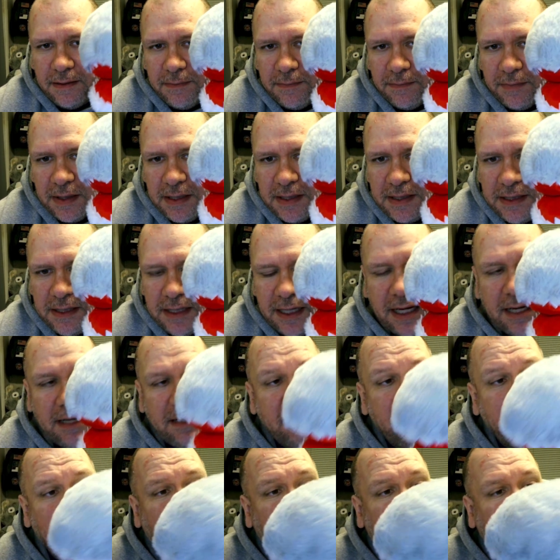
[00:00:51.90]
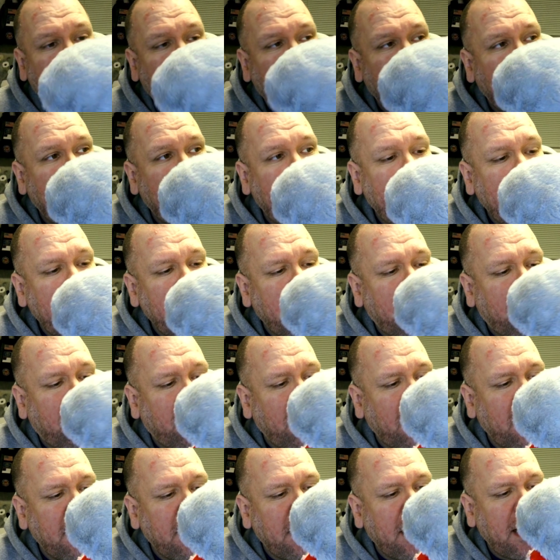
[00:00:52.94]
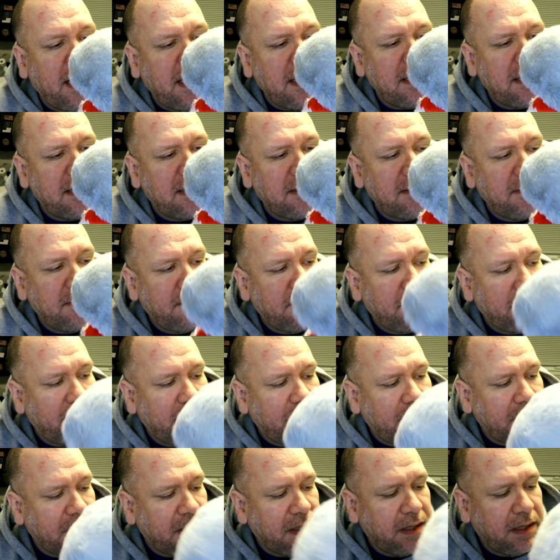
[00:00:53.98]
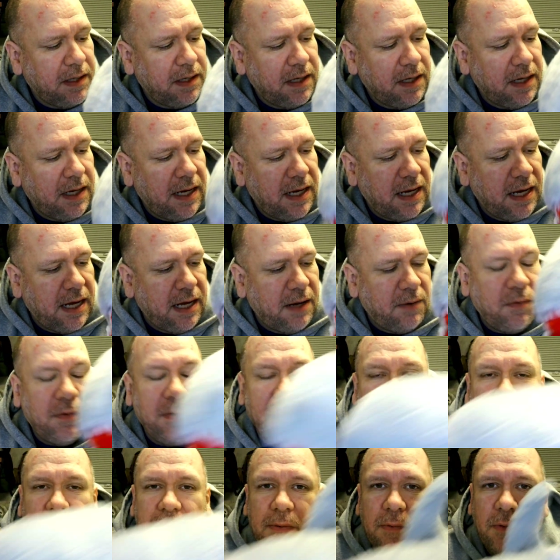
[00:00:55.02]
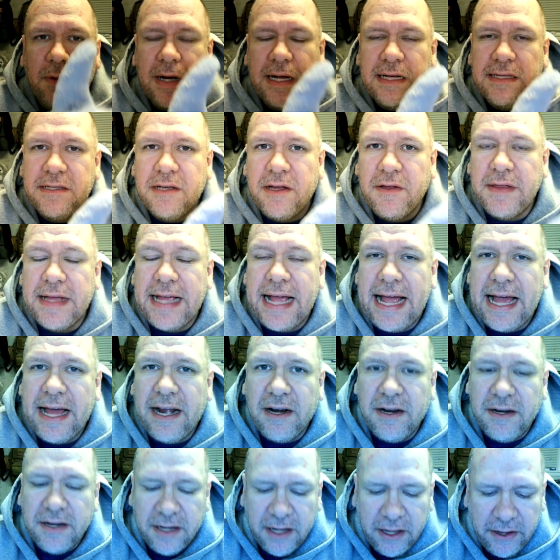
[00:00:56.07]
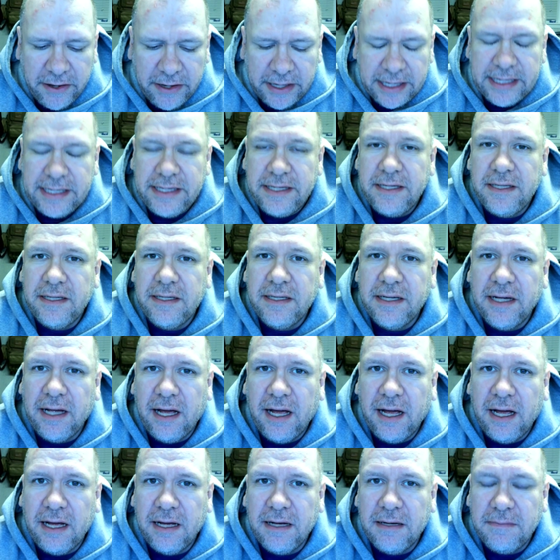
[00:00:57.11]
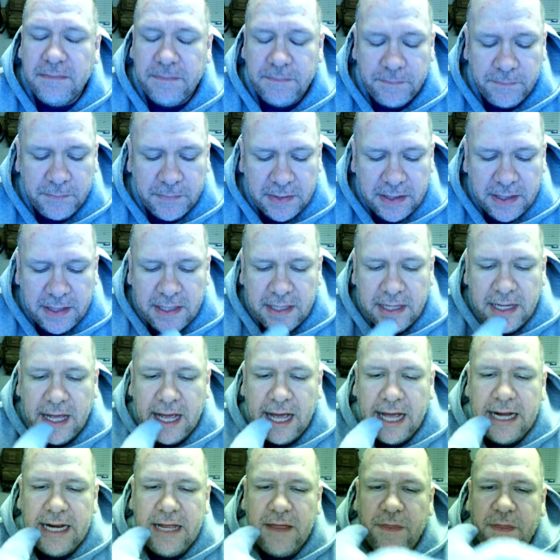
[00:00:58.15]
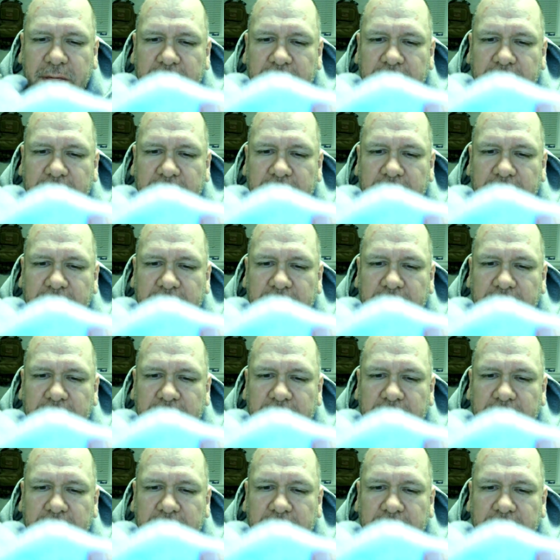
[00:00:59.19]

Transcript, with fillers: but it's very well made. It's very nice. When I saw the ad online, I didn't